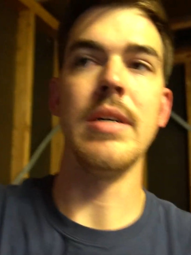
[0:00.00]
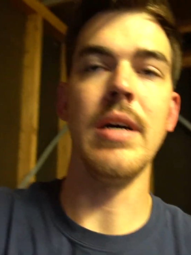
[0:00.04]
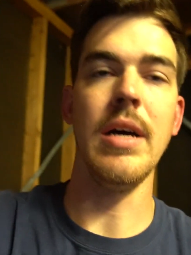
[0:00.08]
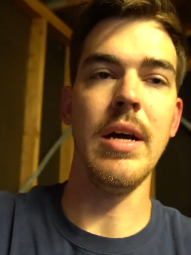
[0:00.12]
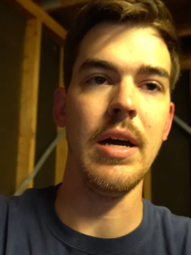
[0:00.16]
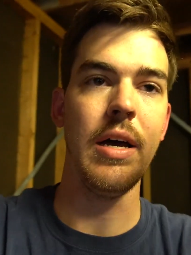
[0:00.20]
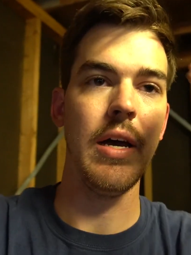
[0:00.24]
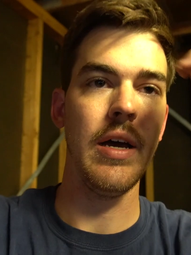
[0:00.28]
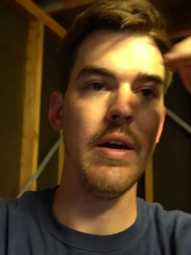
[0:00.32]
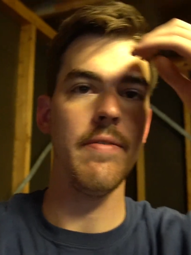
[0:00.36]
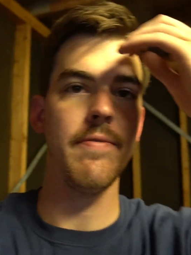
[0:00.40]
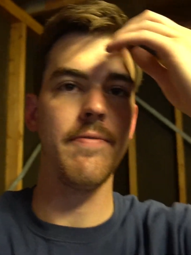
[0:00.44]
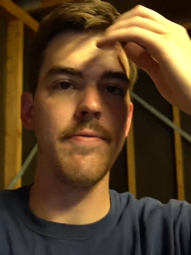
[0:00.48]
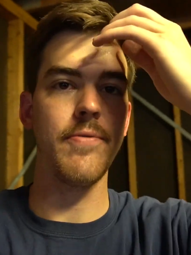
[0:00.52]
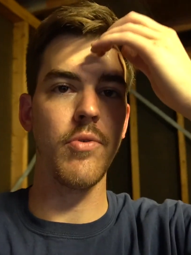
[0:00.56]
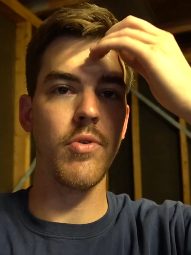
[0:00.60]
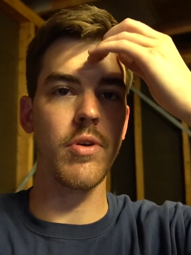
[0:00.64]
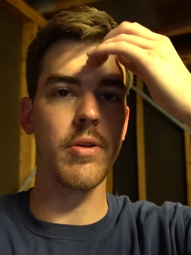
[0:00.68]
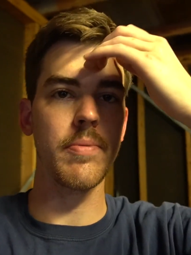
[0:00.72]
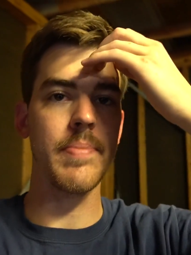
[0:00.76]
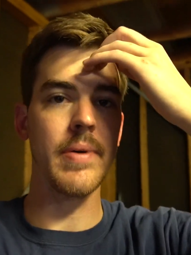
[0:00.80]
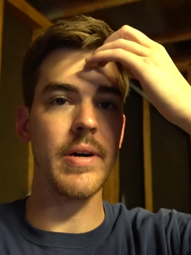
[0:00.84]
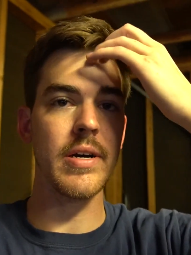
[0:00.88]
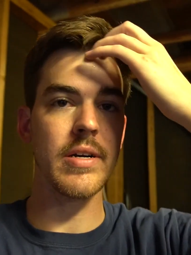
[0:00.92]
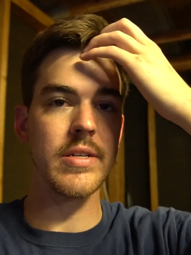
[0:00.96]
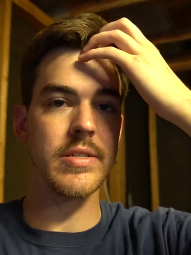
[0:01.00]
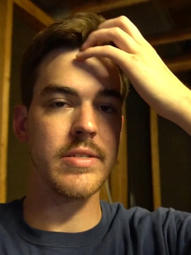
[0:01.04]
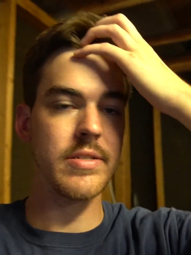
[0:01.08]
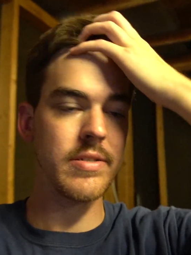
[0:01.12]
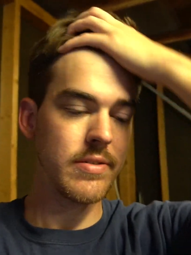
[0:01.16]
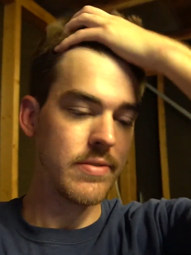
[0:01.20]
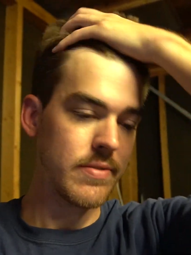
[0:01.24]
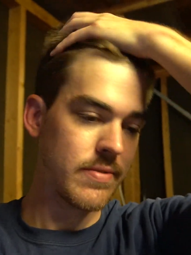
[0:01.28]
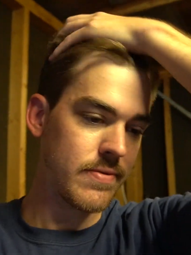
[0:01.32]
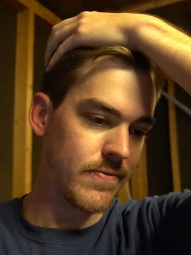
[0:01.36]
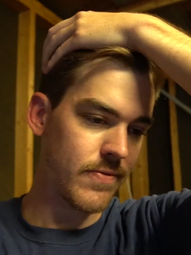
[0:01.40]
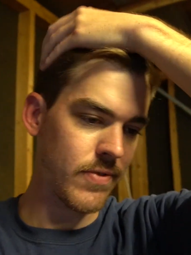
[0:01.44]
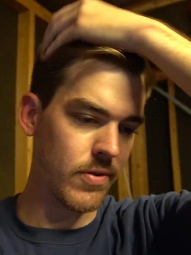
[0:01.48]
uh, 40
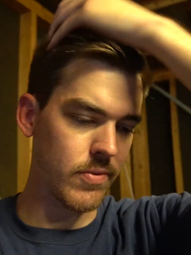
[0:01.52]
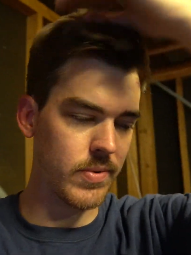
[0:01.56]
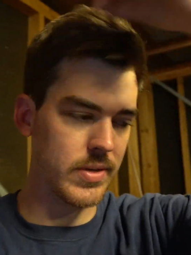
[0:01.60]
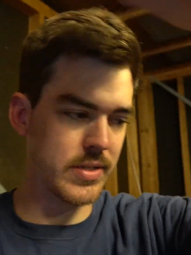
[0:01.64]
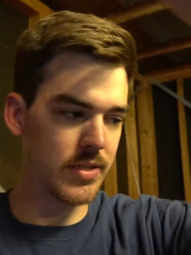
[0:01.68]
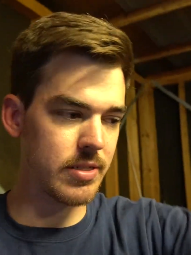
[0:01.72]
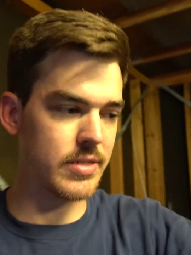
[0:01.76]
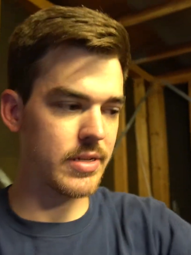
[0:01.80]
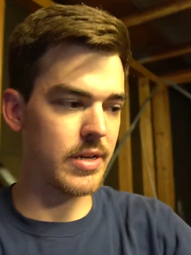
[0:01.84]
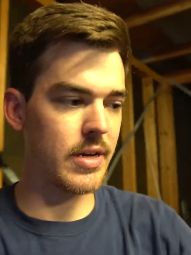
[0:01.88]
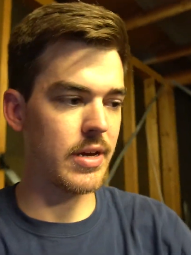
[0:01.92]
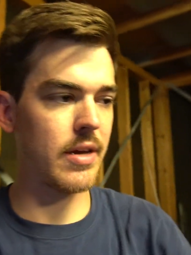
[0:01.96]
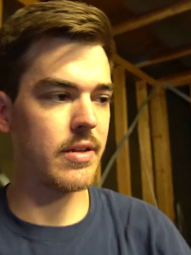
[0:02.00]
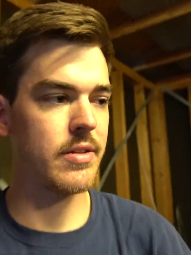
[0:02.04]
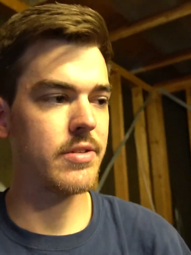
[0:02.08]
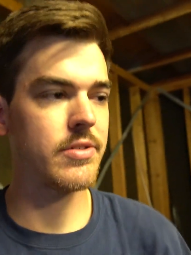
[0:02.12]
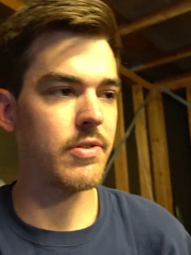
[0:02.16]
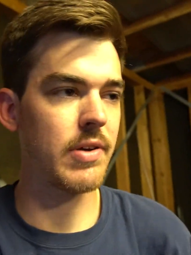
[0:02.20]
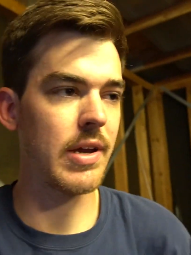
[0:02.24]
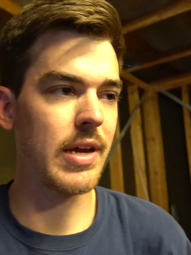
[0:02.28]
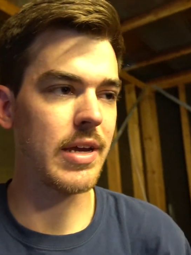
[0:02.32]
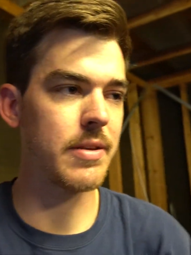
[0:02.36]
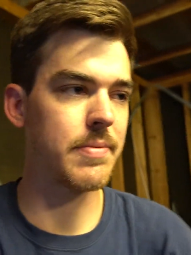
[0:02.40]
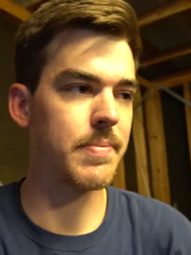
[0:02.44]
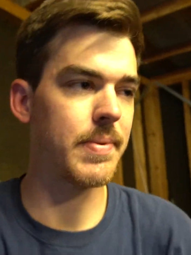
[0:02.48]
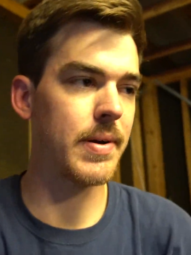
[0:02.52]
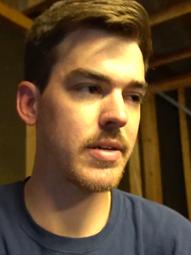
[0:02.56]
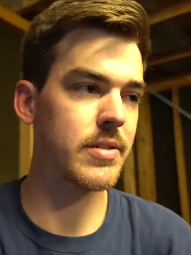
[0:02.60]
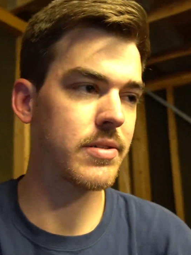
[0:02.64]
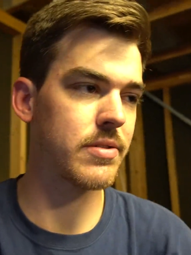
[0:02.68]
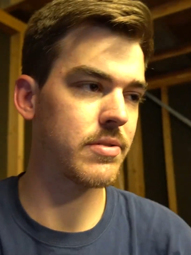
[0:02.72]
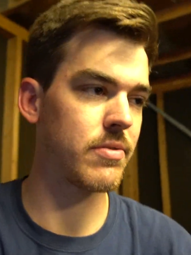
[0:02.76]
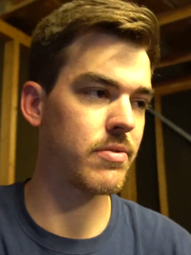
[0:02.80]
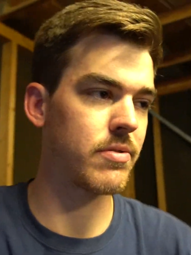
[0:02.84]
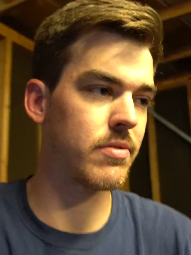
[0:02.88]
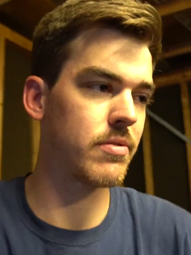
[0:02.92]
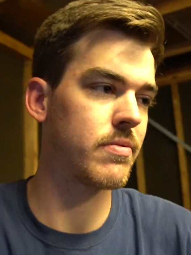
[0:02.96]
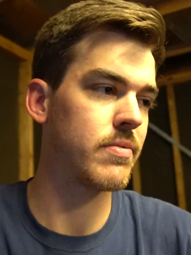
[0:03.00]
bucks for one side, so 80 bucks
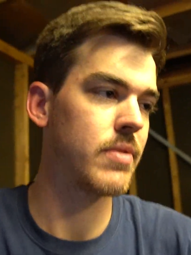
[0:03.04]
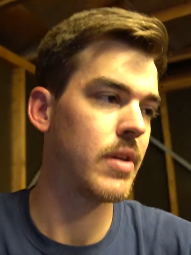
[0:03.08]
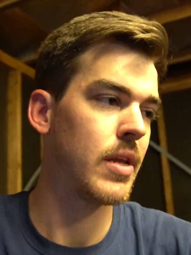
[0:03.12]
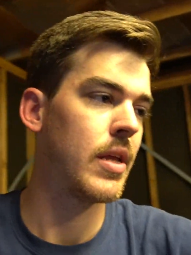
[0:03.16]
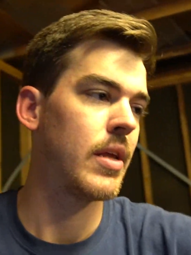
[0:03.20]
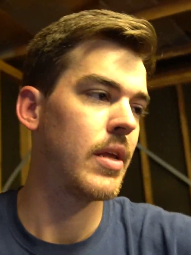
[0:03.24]
total.